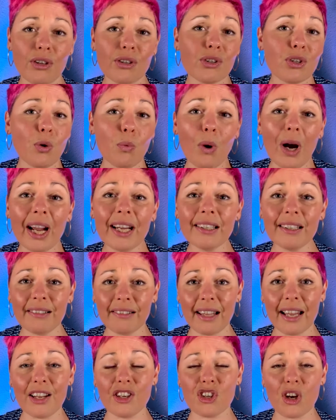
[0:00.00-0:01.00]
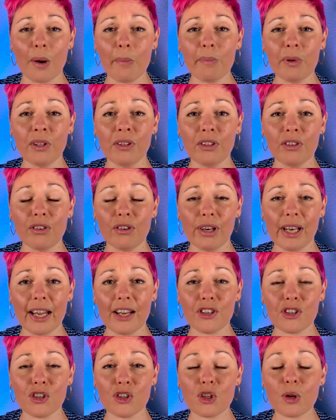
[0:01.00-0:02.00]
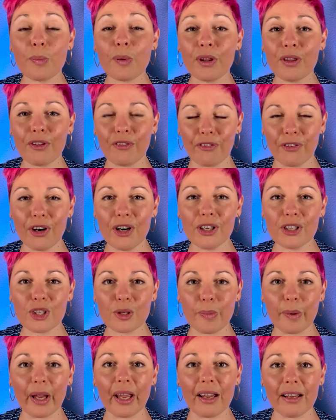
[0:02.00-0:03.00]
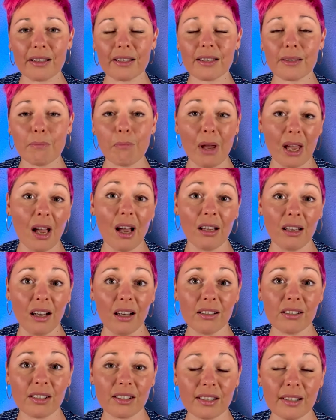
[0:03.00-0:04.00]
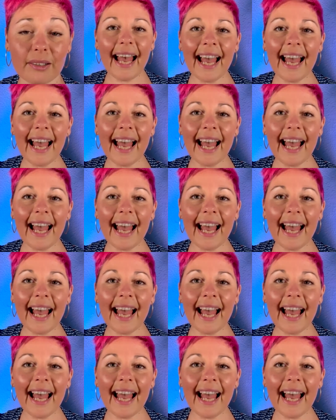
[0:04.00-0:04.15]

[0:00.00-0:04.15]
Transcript: So why did they jump in the relationship in the first place, may I ask?